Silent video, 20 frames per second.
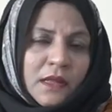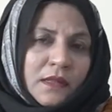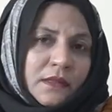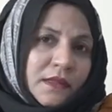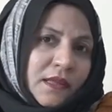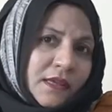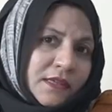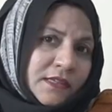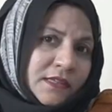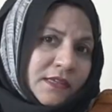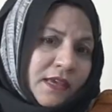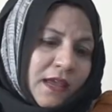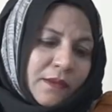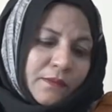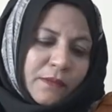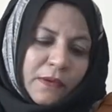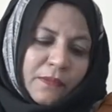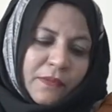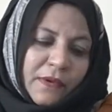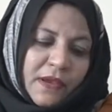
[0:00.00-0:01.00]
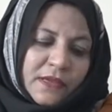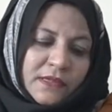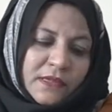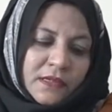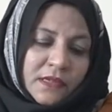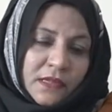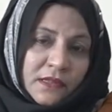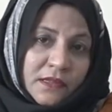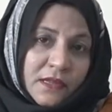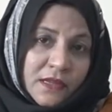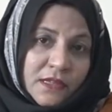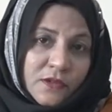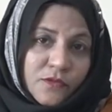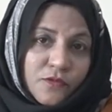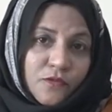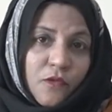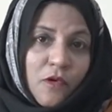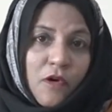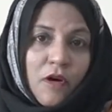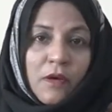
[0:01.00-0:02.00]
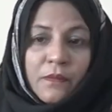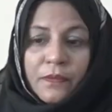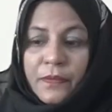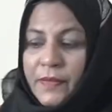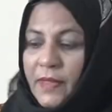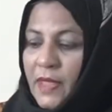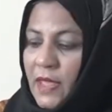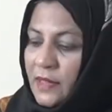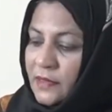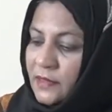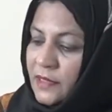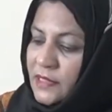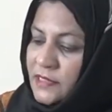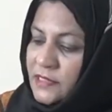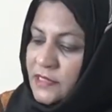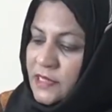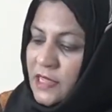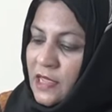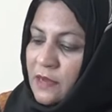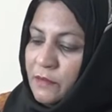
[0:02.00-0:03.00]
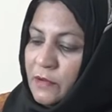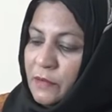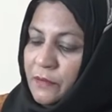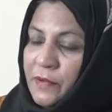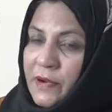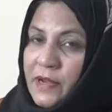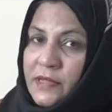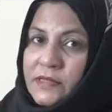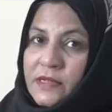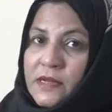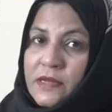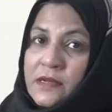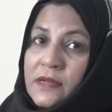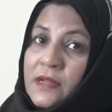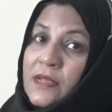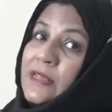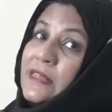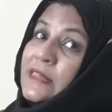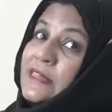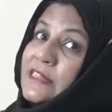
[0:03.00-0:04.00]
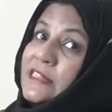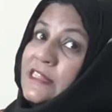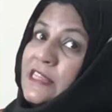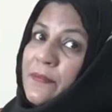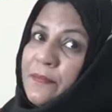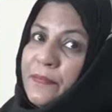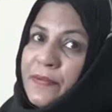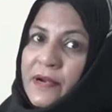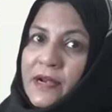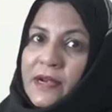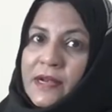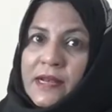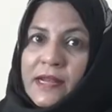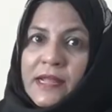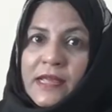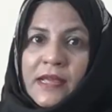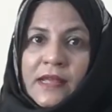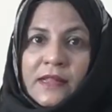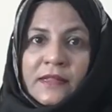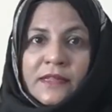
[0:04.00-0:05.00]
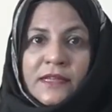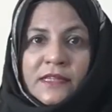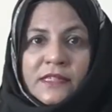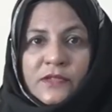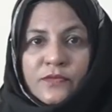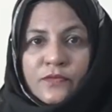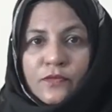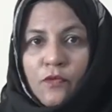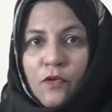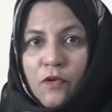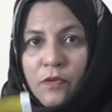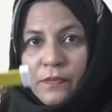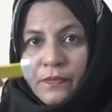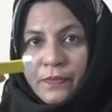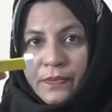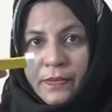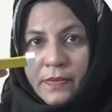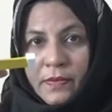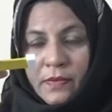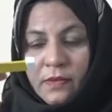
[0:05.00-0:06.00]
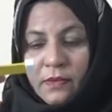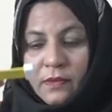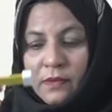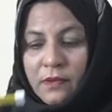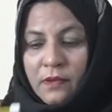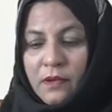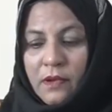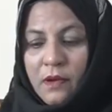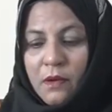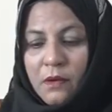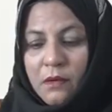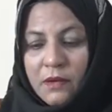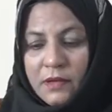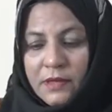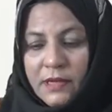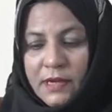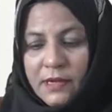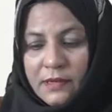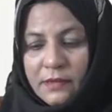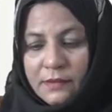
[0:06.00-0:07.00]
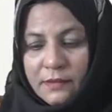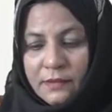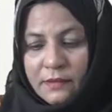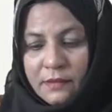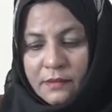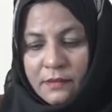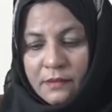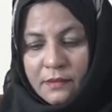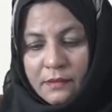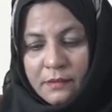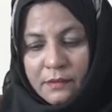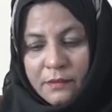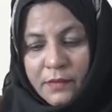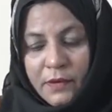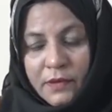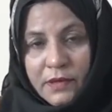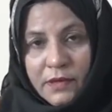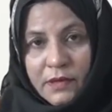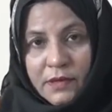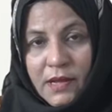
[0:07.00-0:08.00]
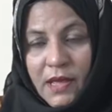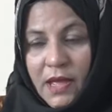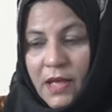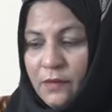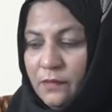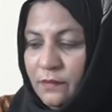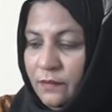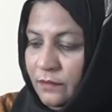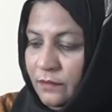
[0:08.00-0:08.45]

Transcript: This can be present in this form and this can be present separately in this form. Hold it, put it down,